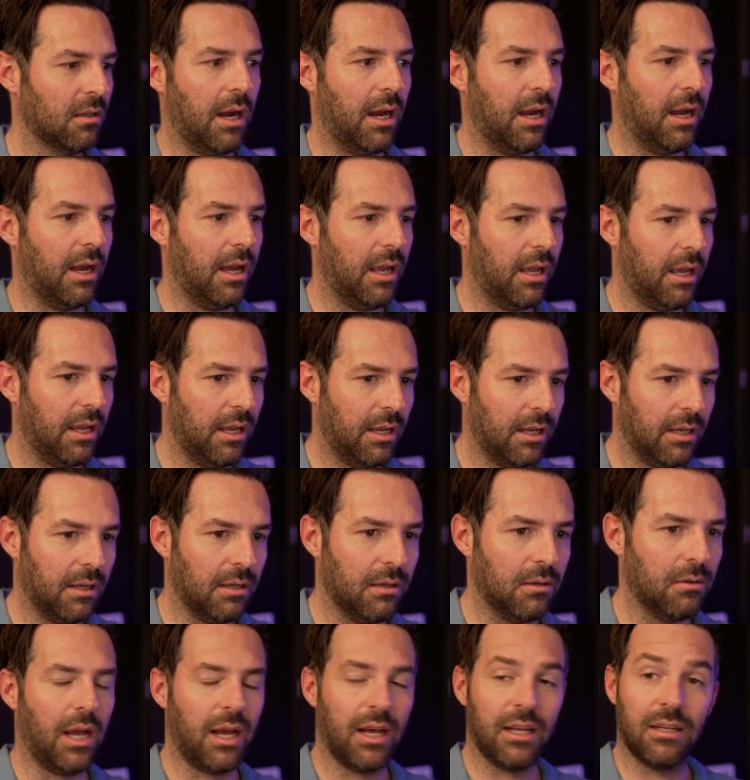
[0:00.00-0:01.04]
I
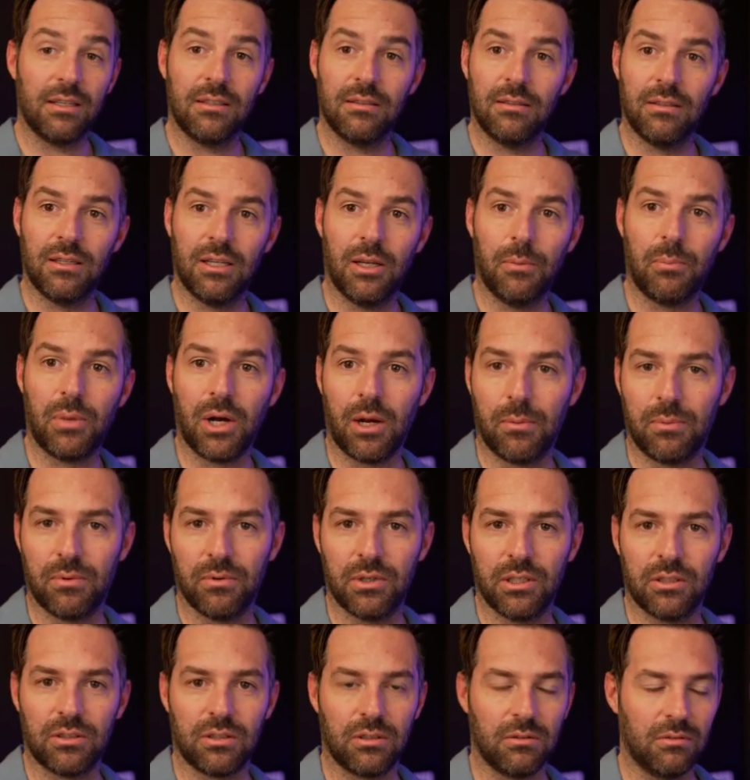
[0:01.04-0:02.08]
had a hip
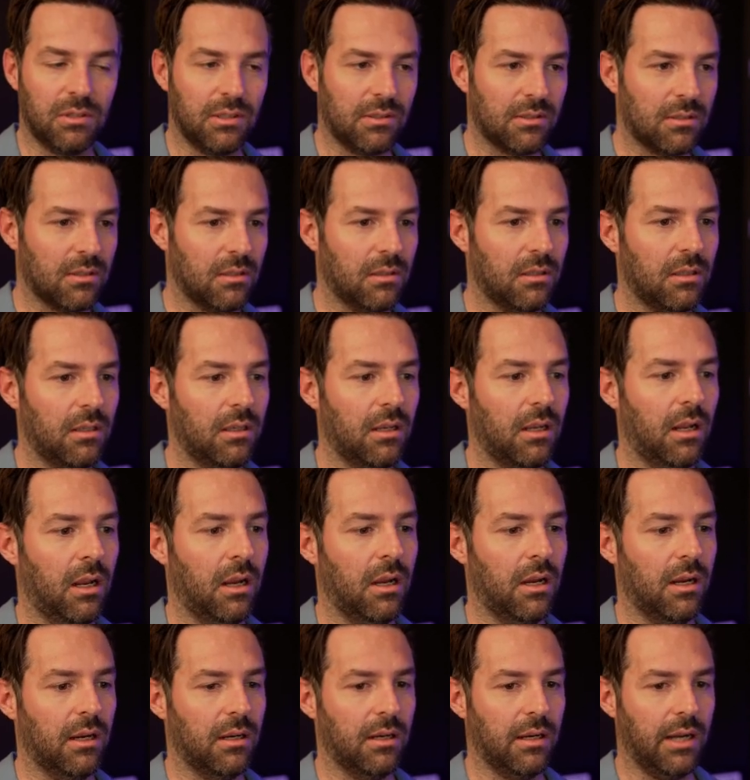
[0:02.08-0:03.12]
operation recently,
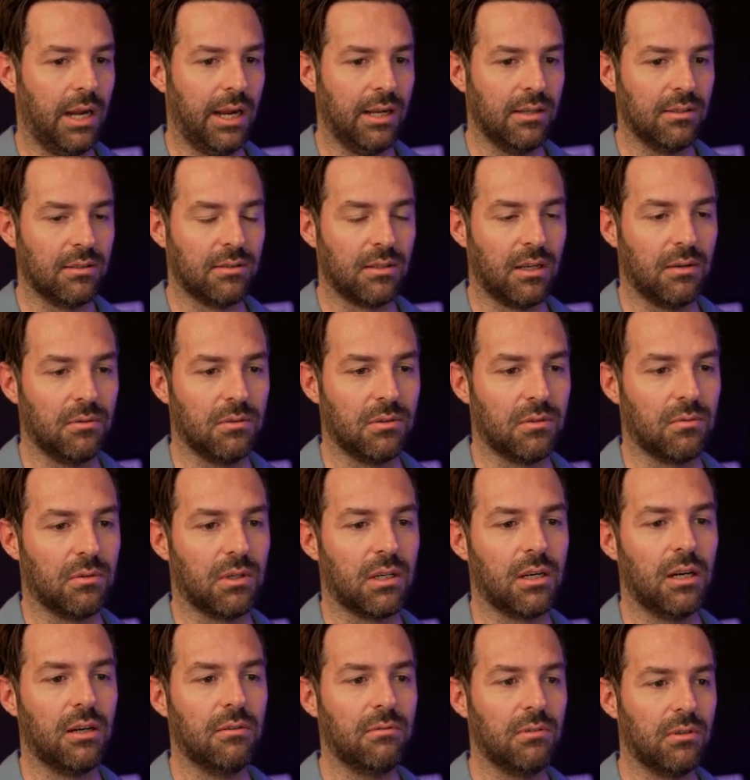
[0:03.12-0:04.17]
and as I was
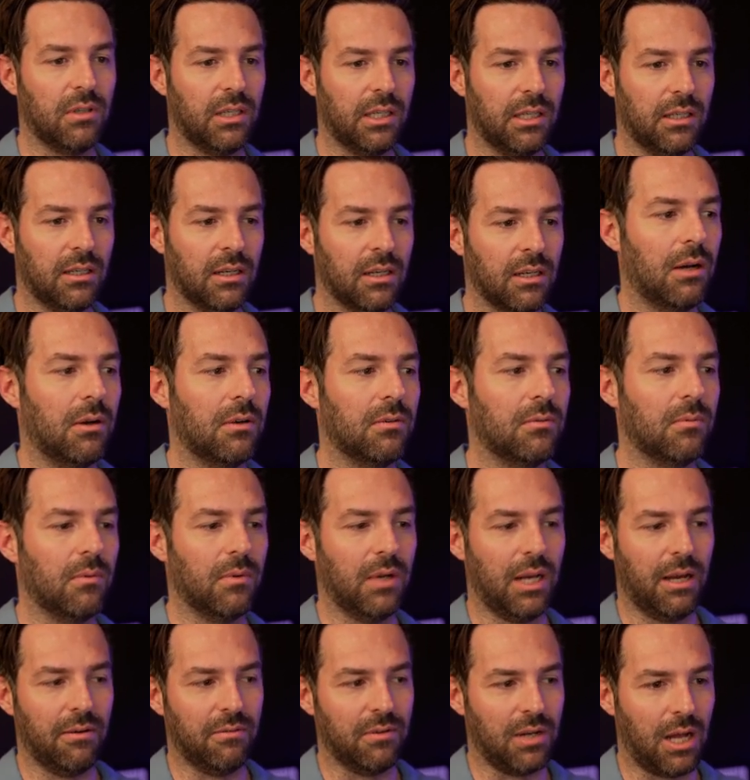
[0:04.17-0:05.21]
recovering, I
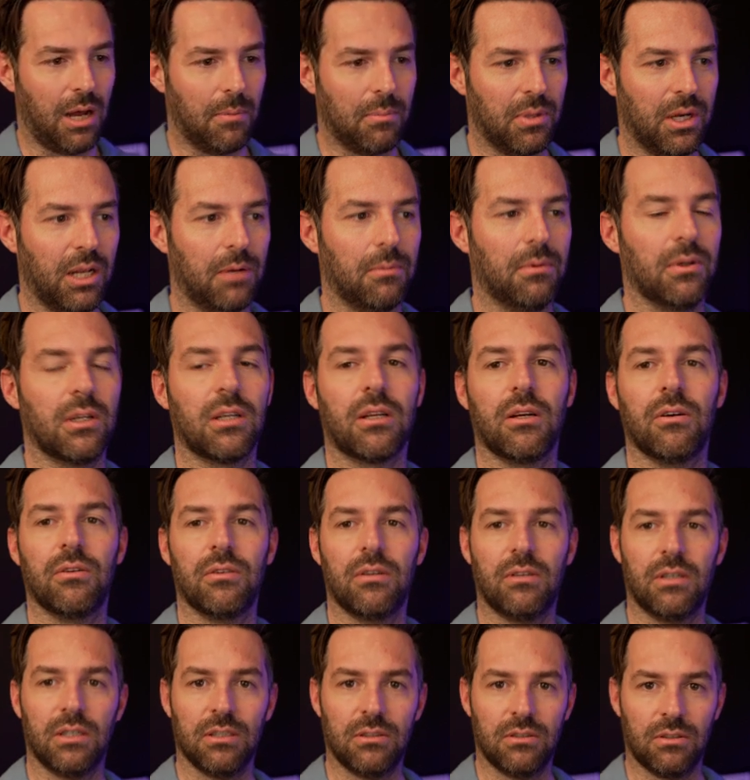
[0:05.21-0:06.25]
have not been able to go
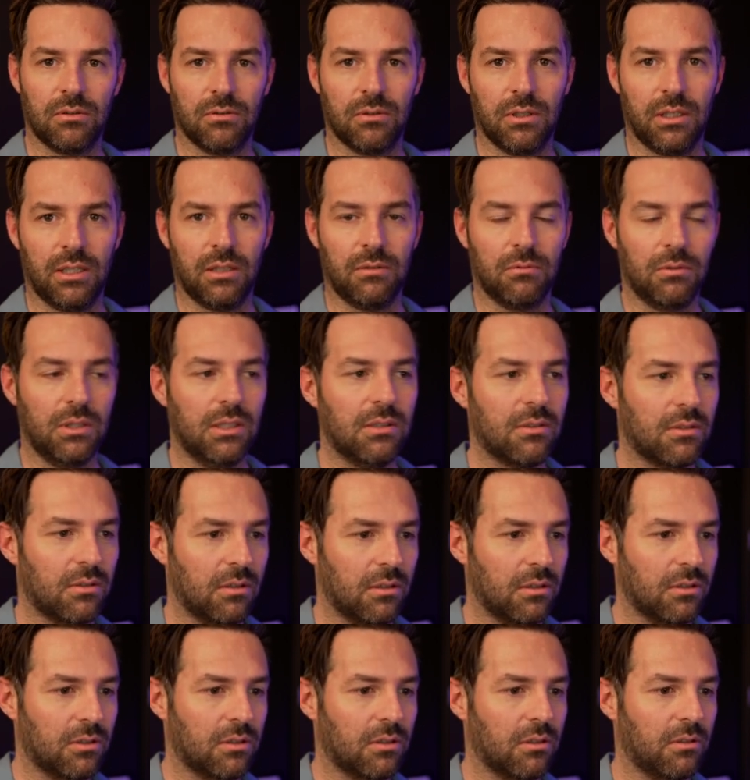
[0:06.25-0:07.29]
there and do any
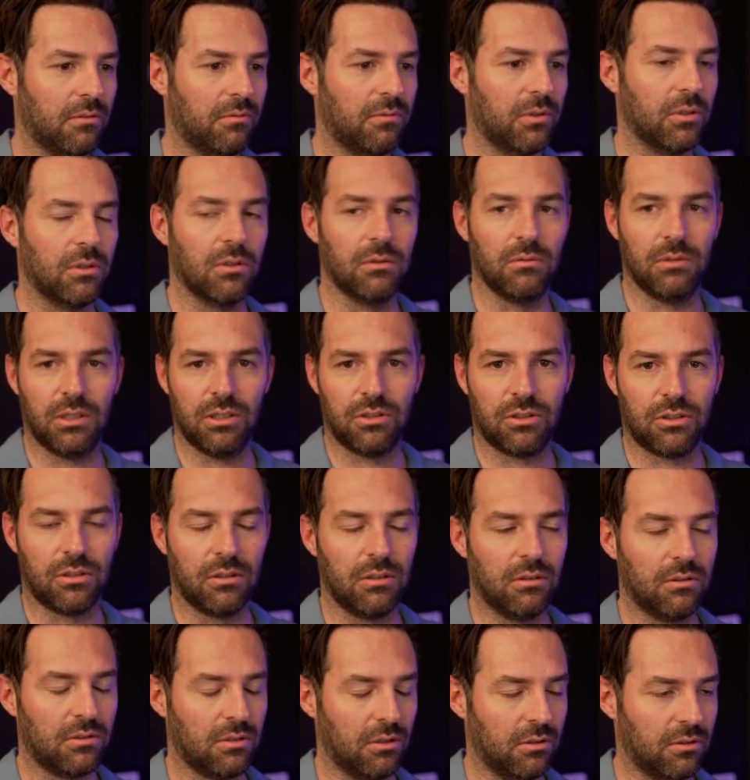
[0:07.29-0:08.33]
research or photo
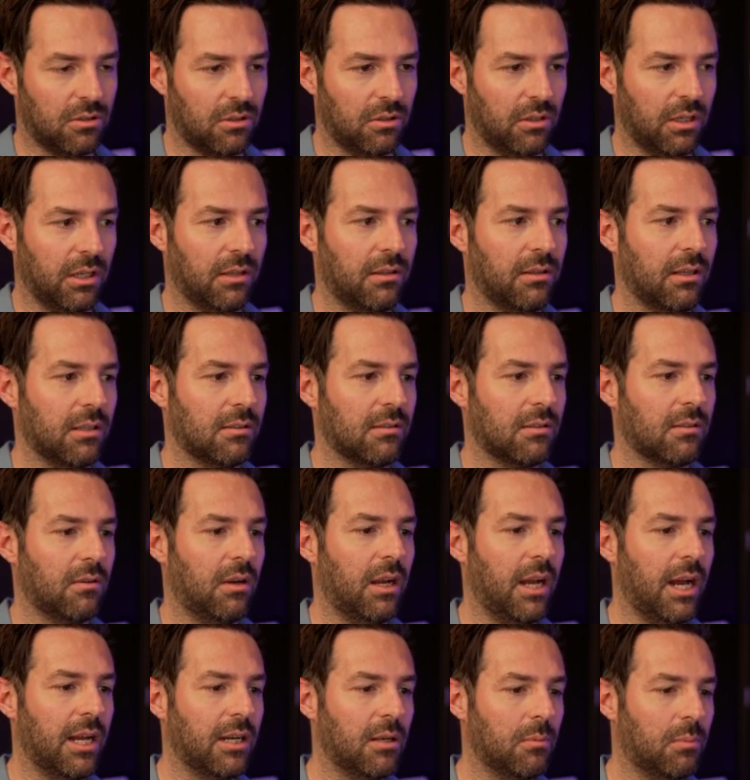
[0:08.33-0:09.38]
research or anything, so
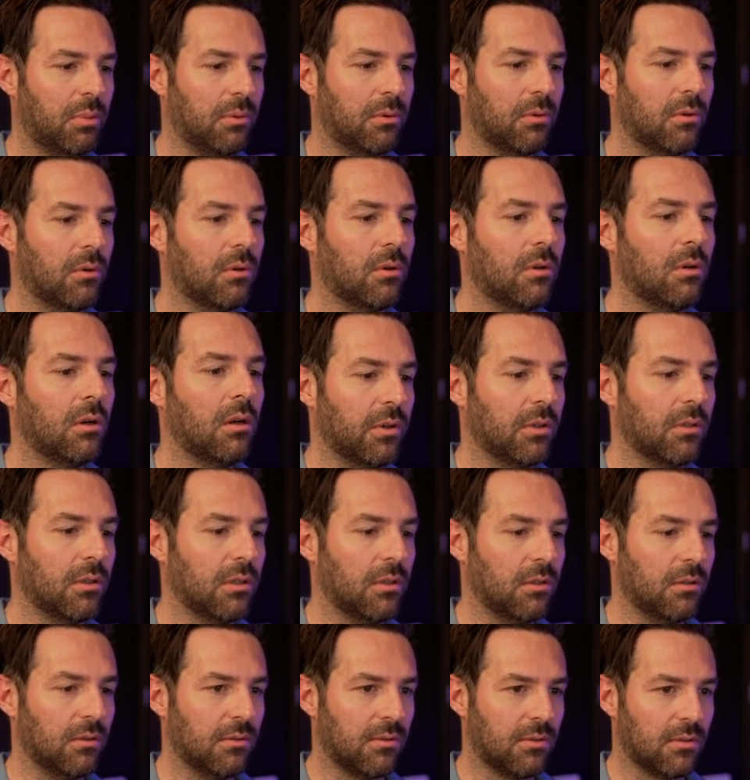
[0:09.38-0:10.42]
I had to pull
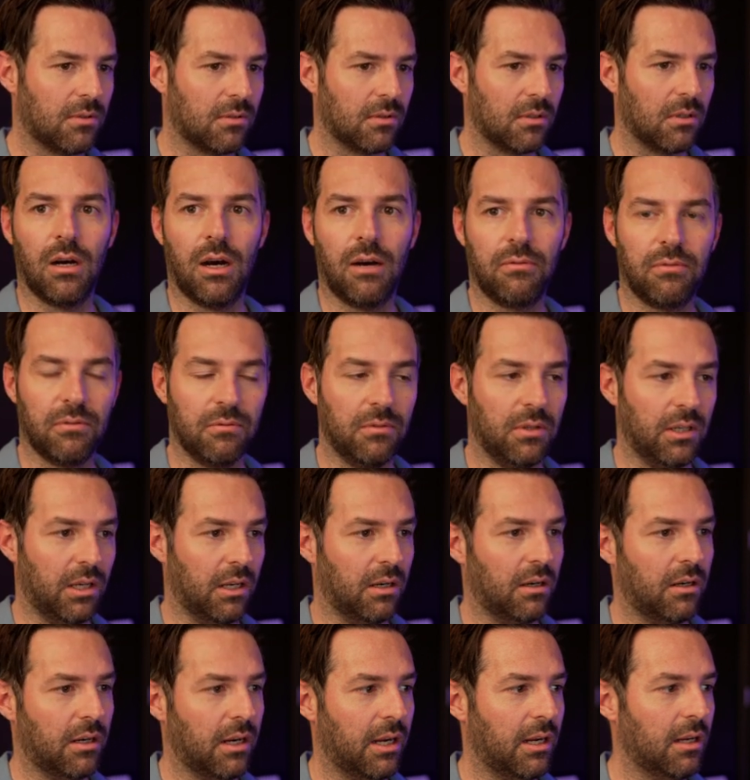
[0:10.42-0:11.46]
photos off of the
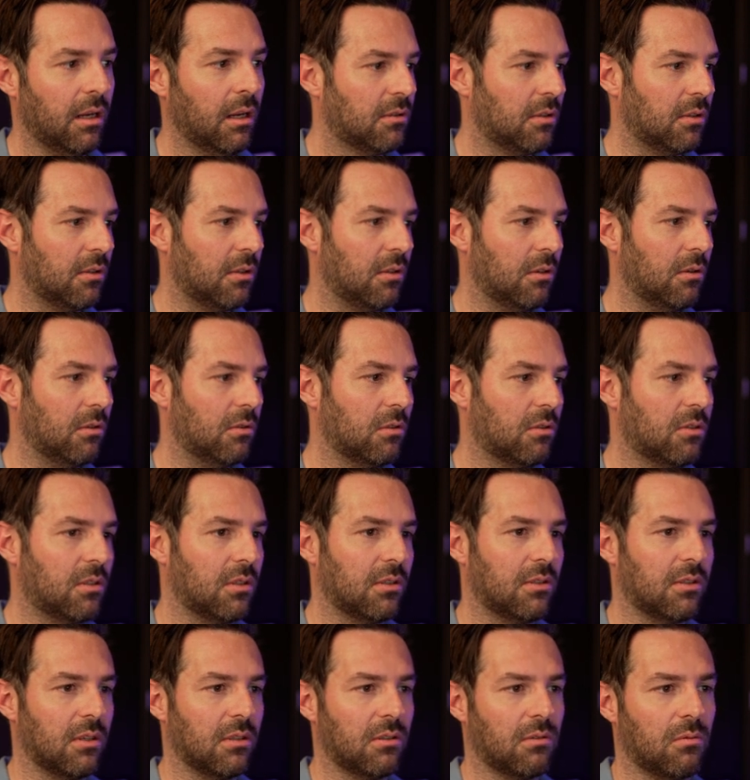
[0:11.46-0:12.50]
internet to use
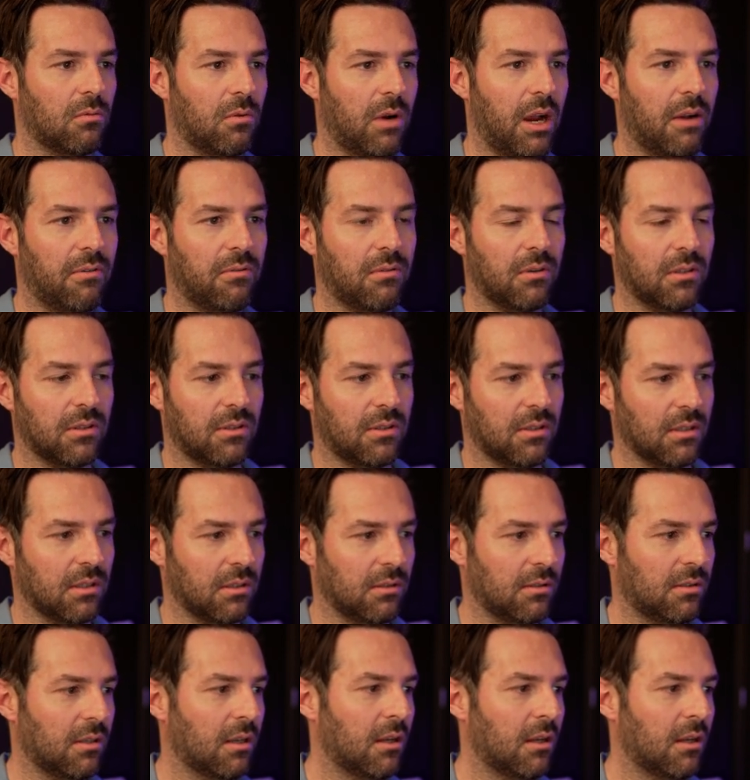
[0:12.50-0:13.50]
just as references